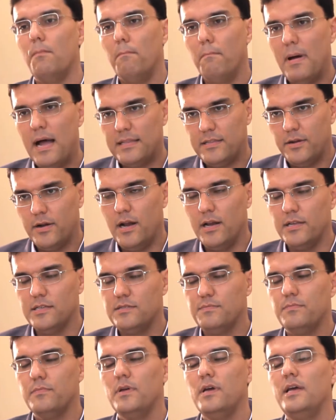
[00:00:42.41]

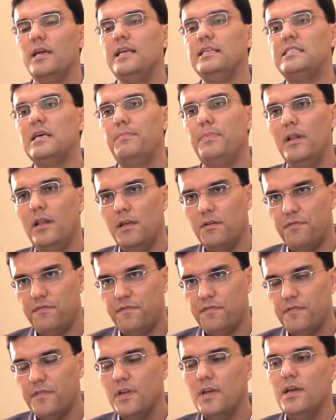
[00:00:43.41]
Materialism is a
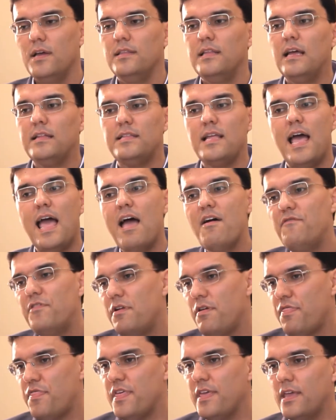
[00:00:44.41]
belief that
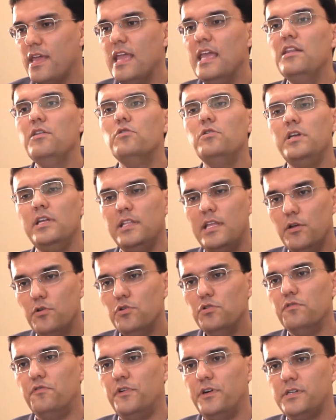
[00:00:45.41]
everything in the
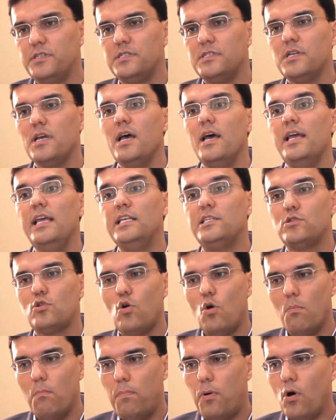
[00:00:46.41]
universe is
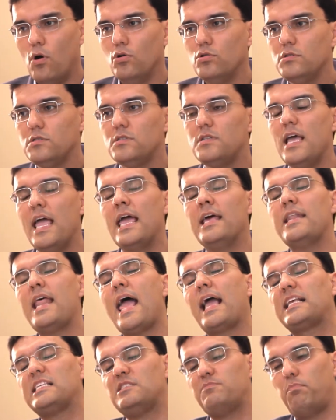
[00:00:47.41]
composed and
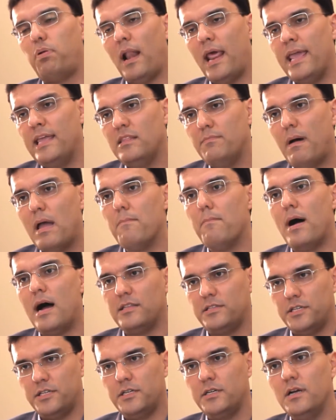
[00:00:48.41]
explained by
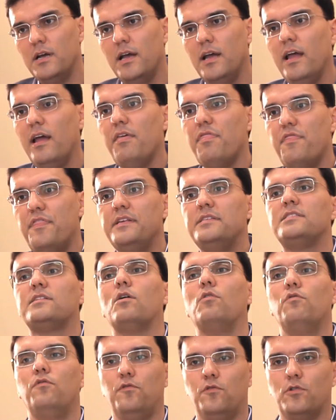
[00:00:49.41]
matter and
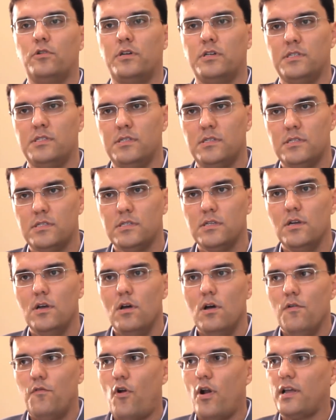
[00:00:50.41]
physical forces.
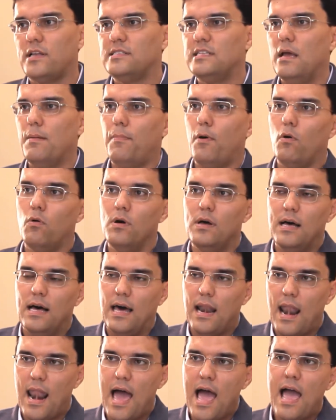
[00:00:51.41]
For example,
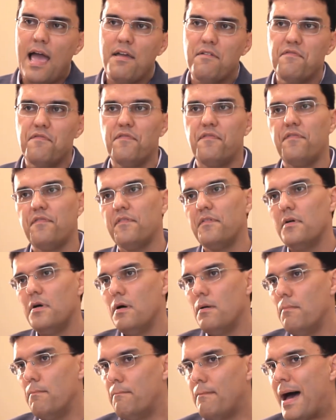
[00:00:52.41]
life,
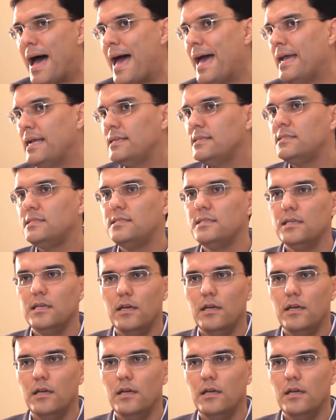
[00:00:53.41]
mind,